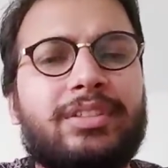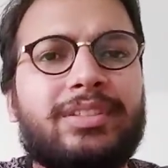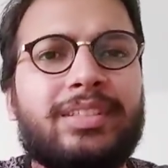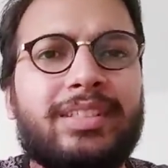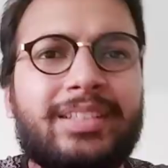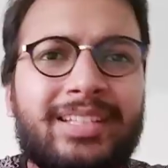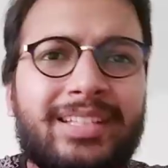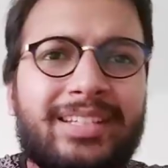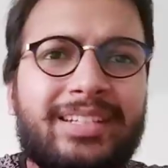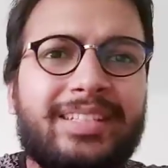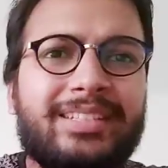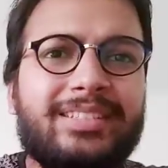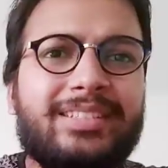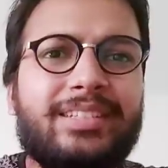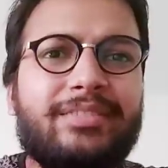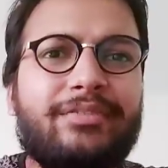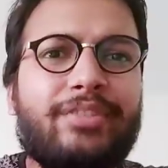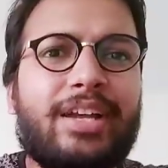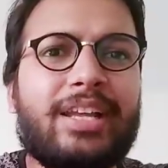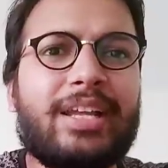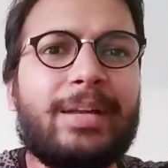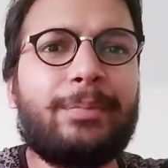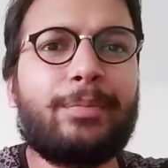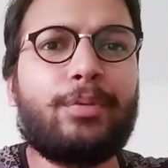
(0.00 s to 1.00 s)
The reason why
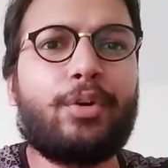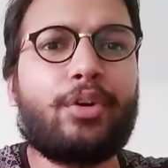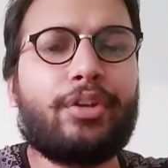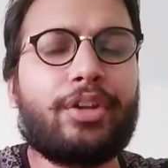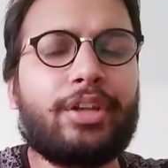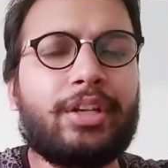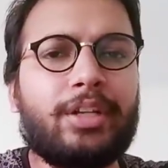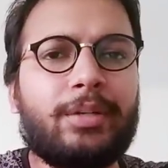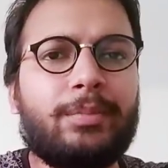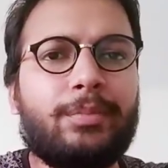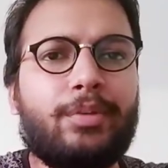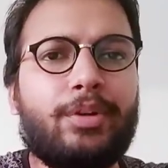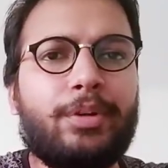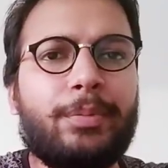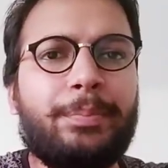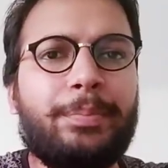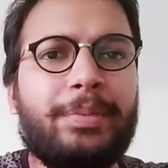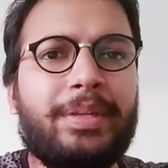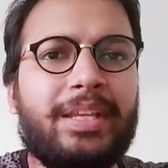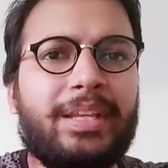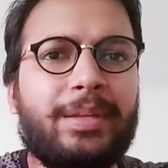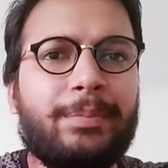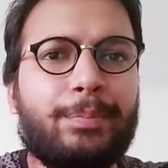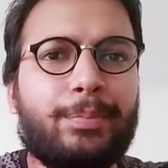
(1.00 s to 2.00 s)
I'm talking about
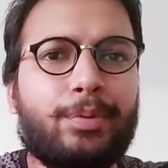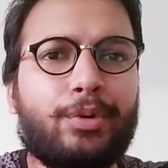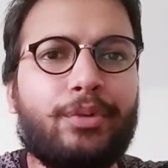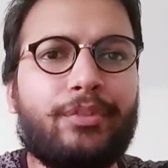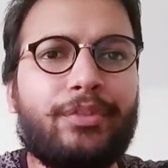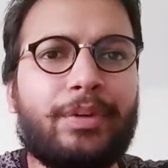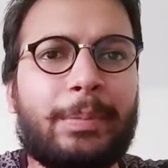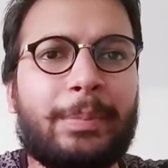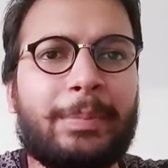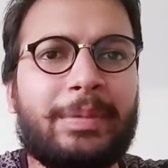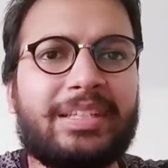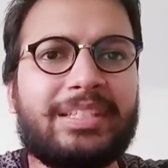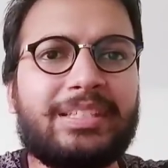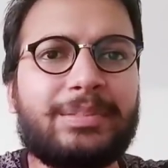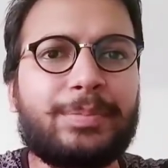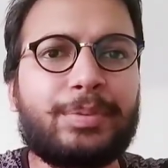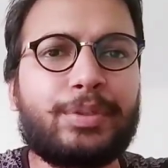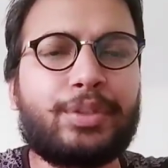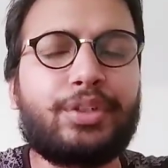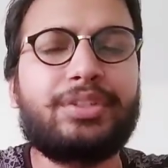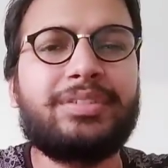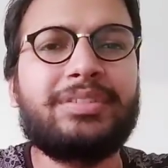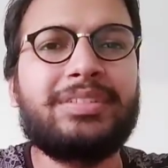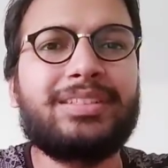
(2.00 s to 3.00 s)
being pro-feminist,
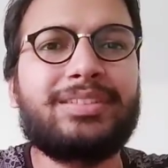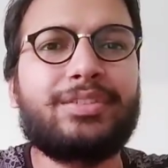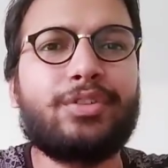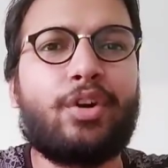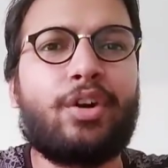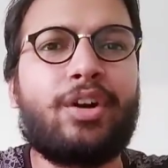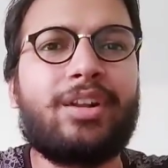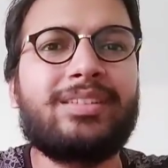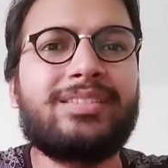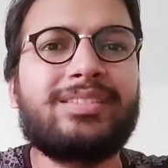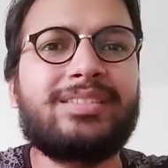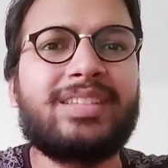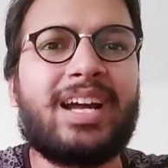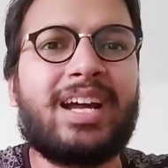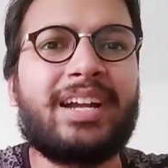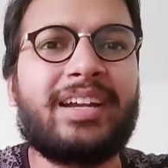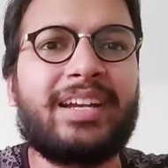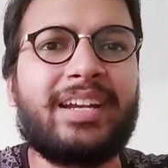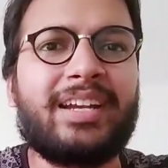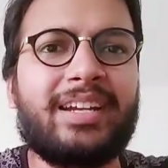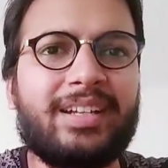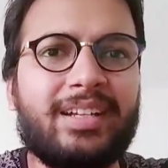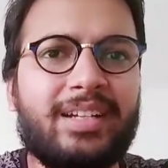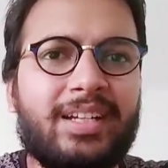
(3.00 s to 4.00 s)
because this all
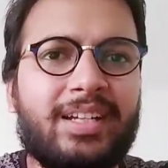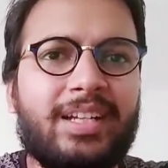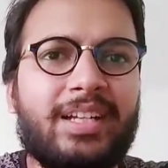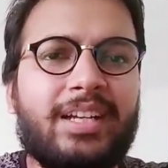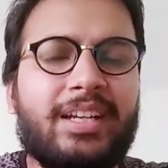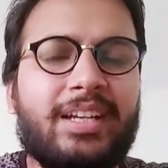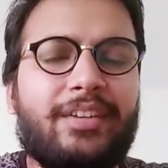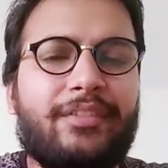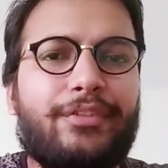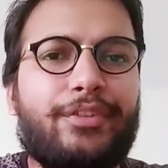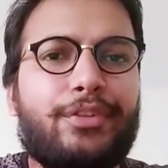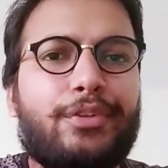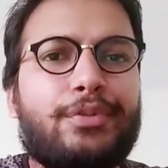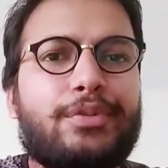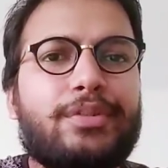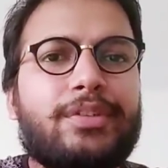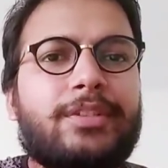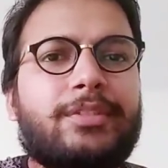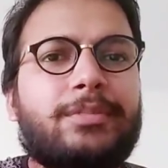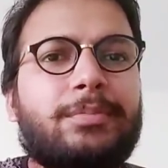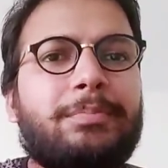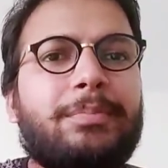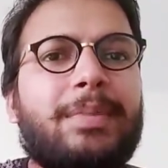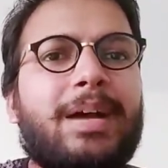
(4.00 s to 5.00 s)
started few
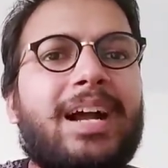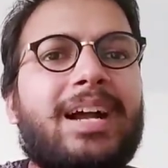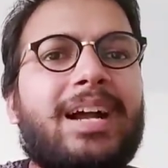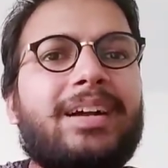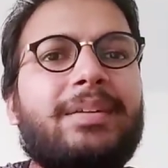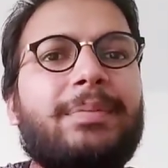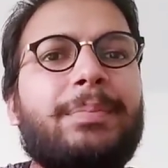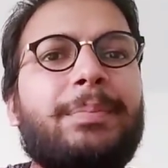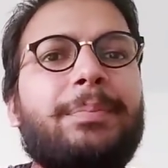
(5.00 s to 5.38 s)
years back,